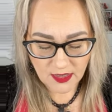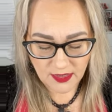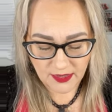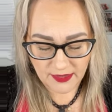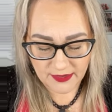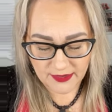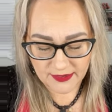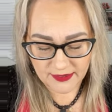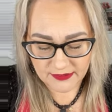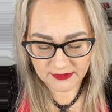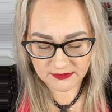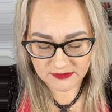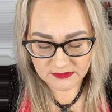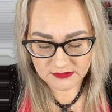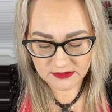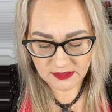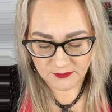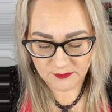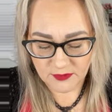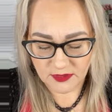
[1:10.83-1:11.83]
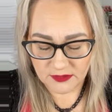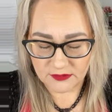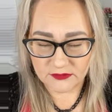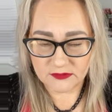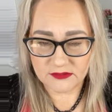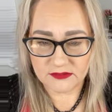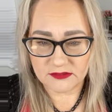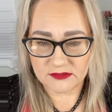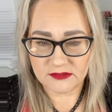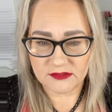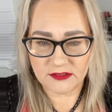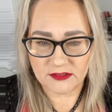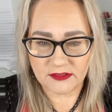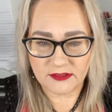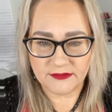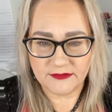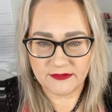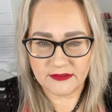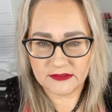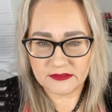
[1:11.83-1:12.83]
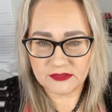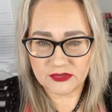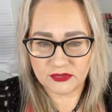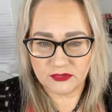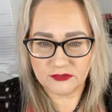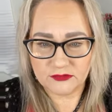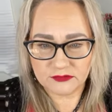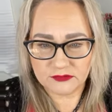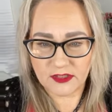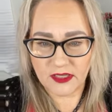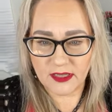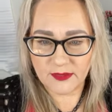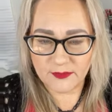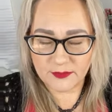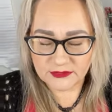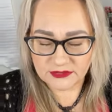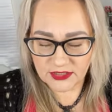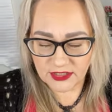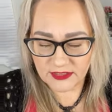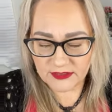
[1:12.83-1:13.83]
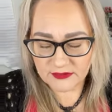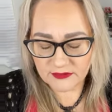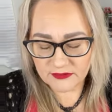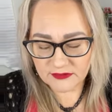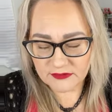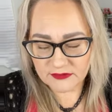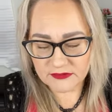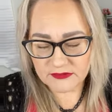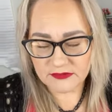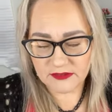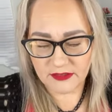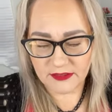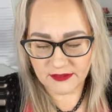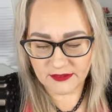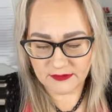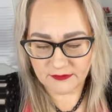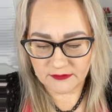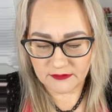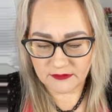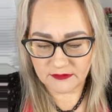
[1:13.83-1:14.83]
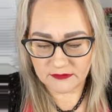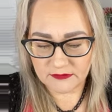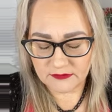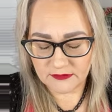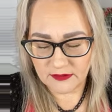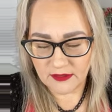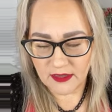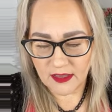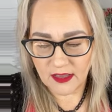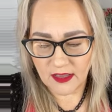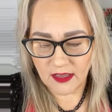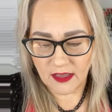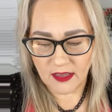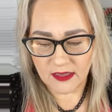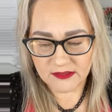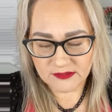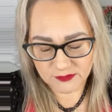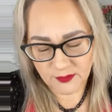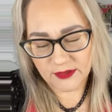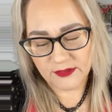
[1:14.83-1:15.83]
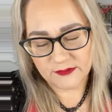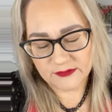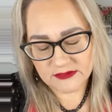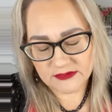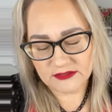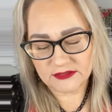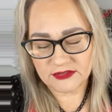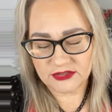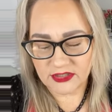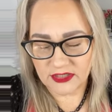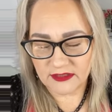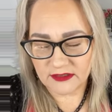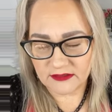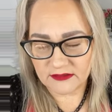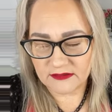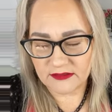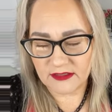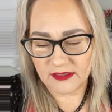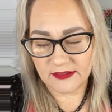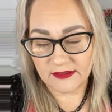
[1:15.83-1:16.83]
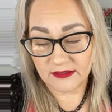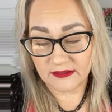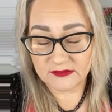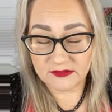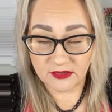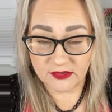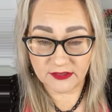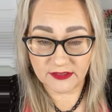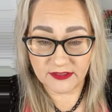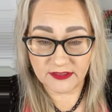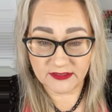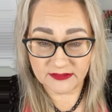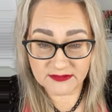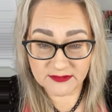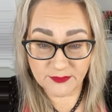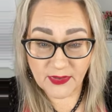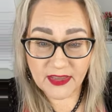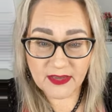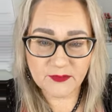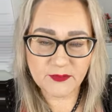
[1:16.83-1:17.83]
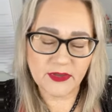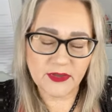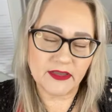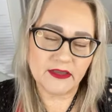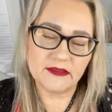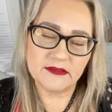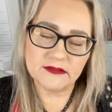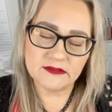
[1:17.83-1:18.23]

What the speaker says: And I'm not used to sitting in these certain type of chairs. And I swear it was the chair. And I started getting some back pain.